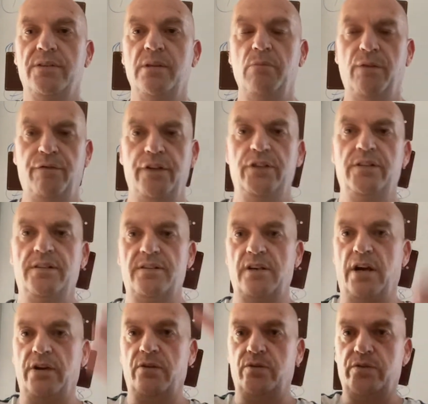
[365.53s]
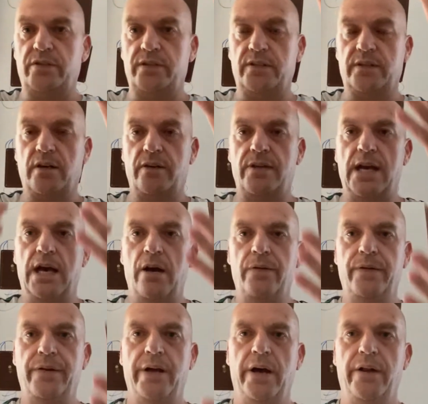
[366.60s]
And with vicious cycles, you just go down
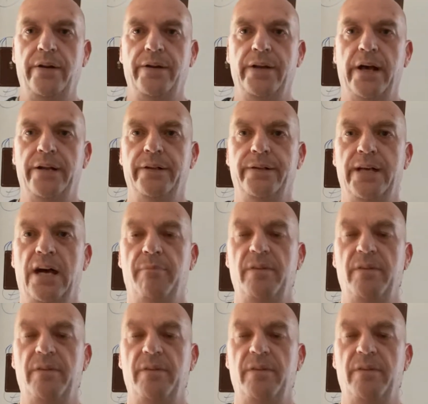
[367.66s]
and down and down and down.